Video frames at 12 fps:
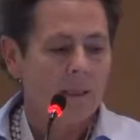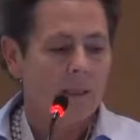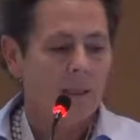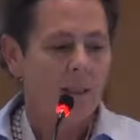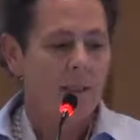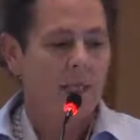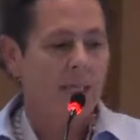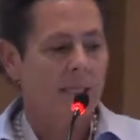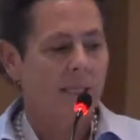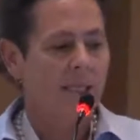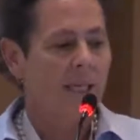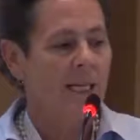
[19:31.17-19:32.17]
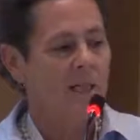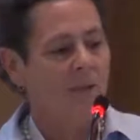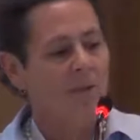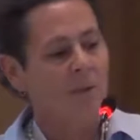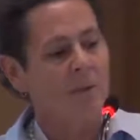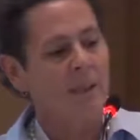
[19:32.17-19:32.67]
next stage
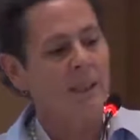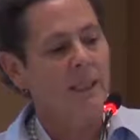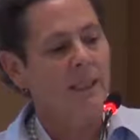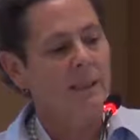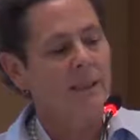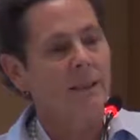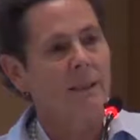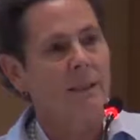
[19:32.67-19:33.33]
of drilling,